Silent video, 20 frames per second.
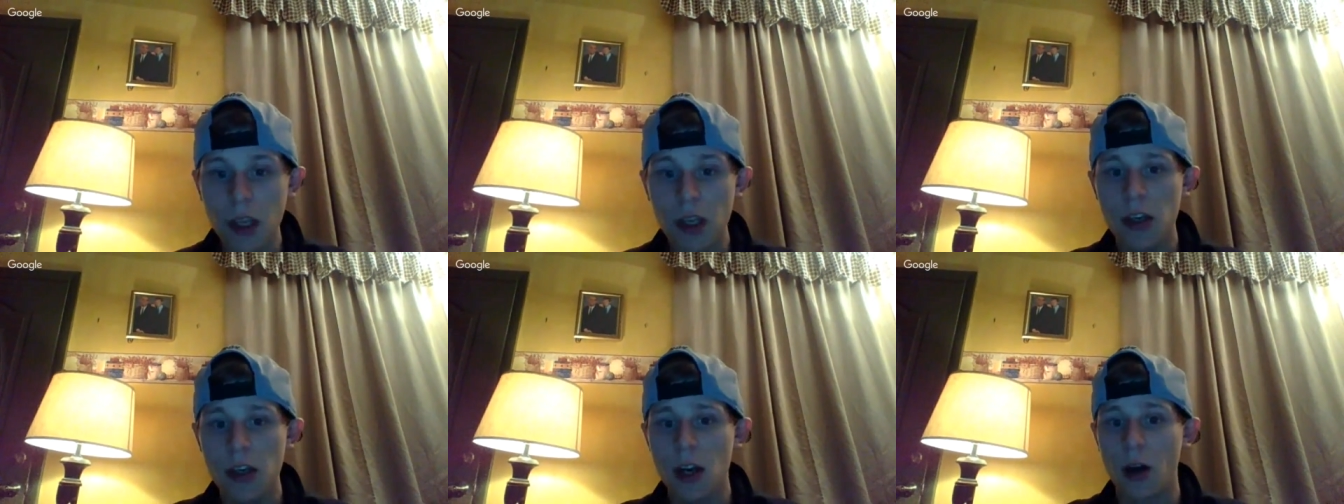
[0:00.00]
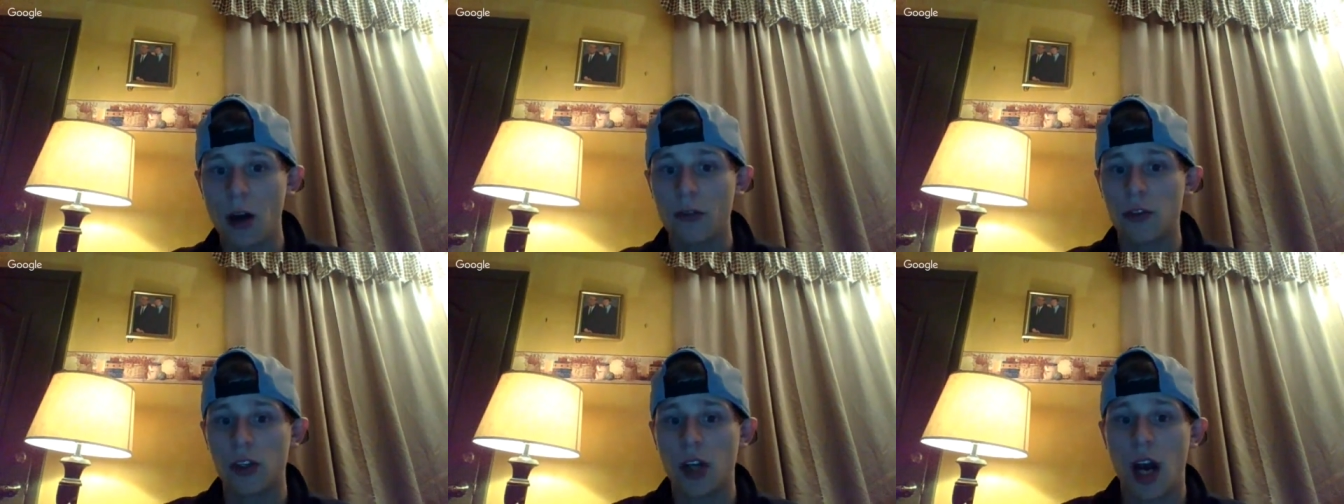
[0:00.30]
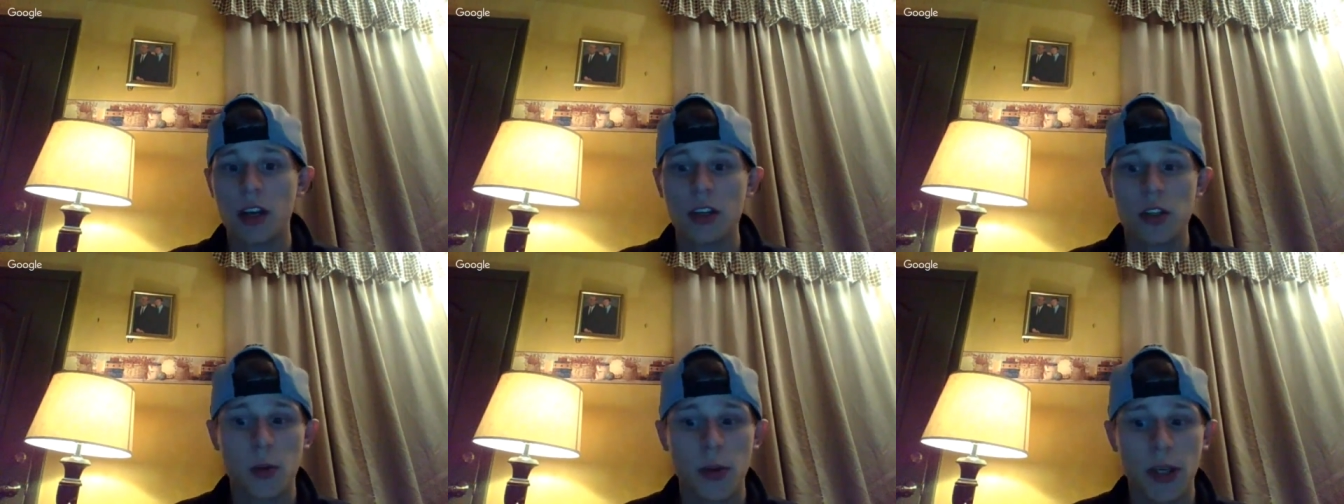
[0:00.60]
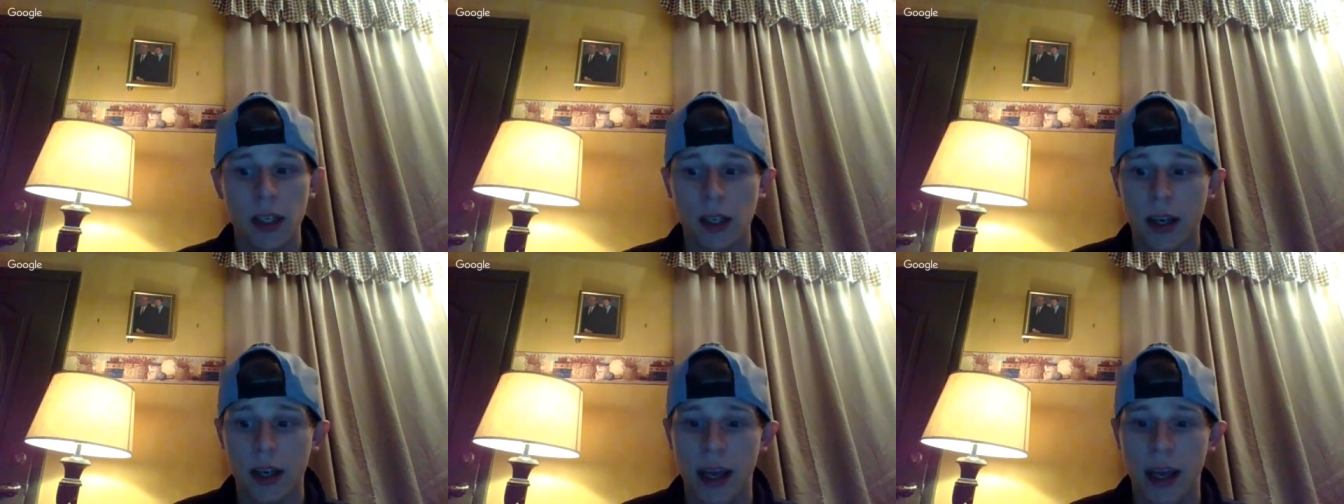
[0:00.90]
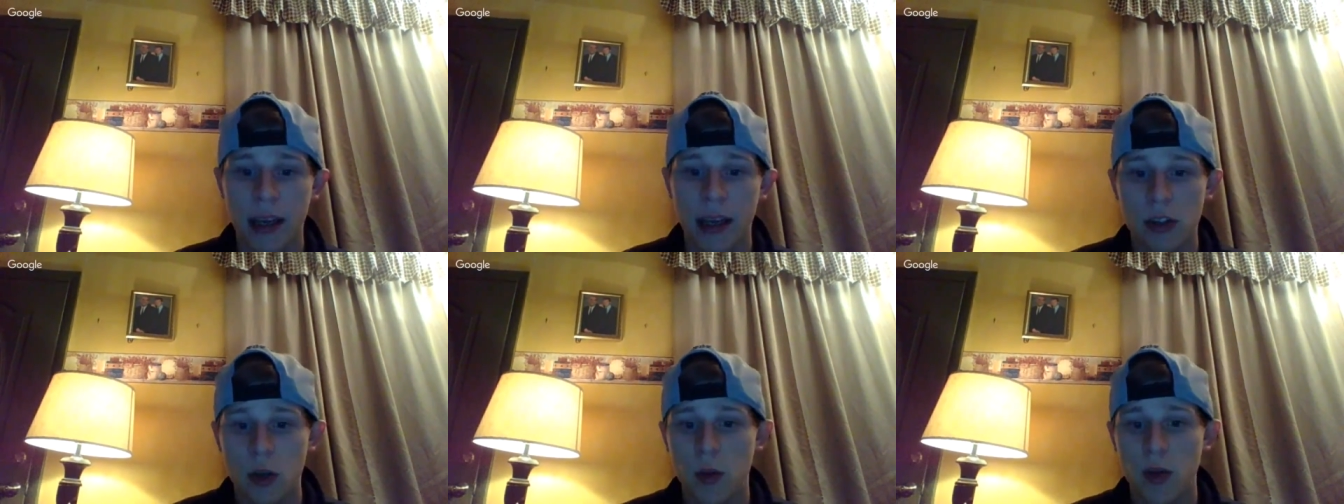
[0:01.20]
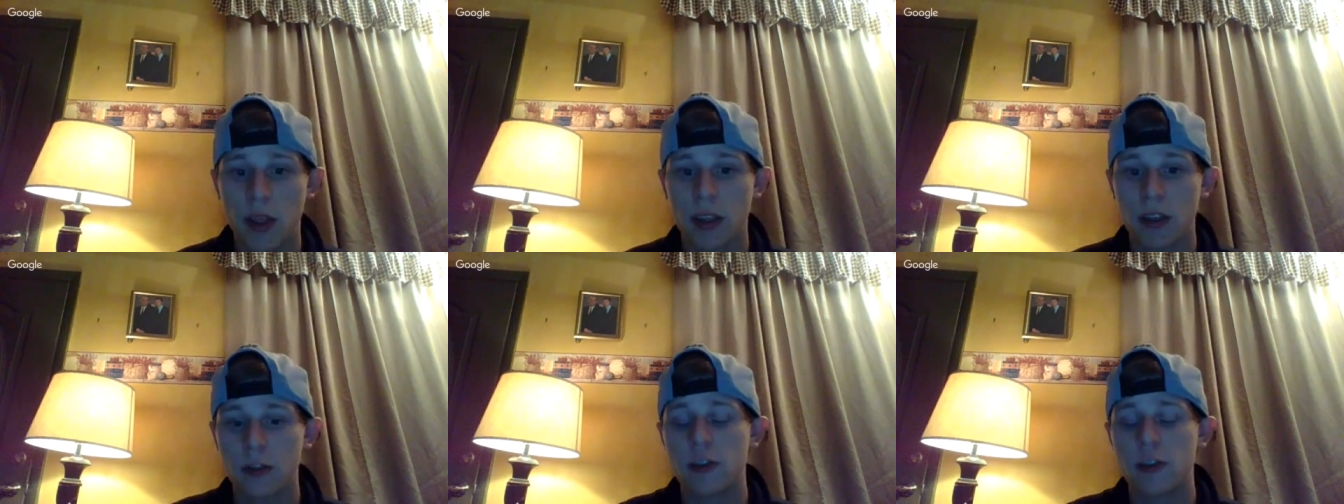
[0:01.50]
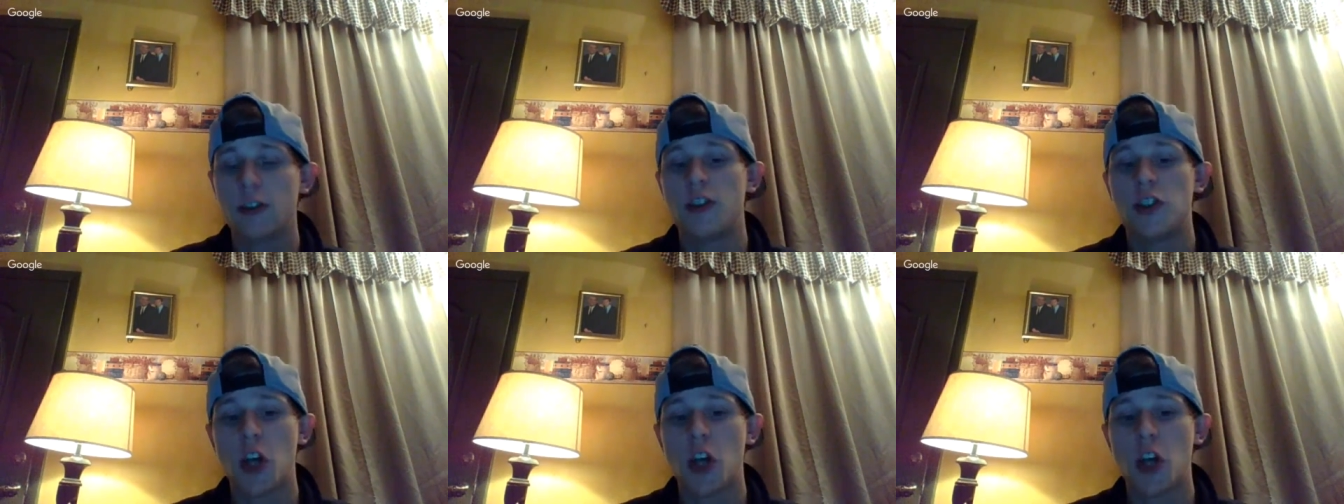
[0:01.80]
if you're not doing a
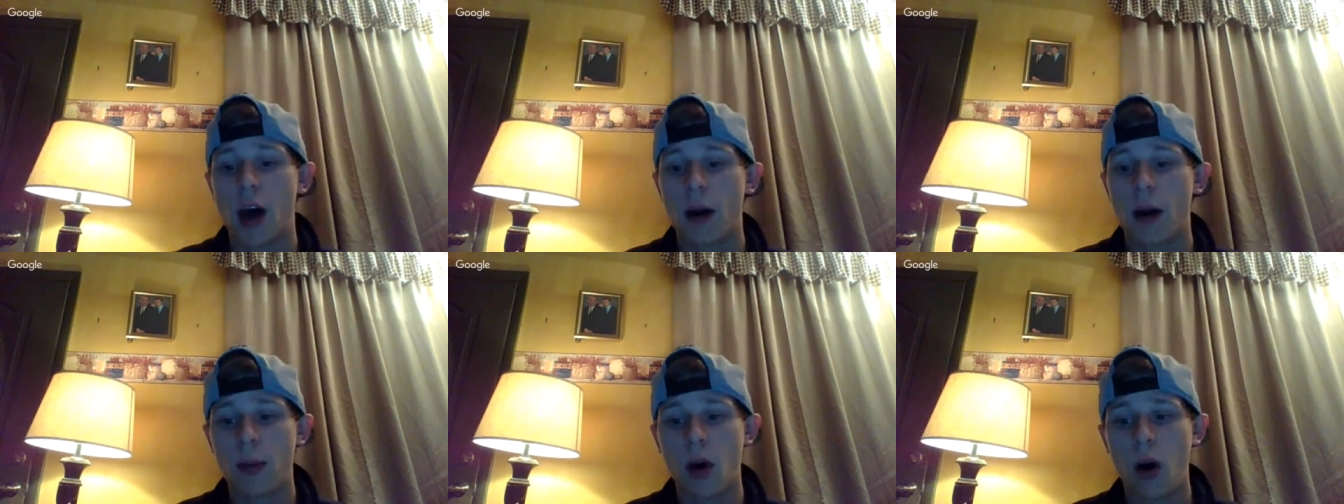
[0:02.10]
good job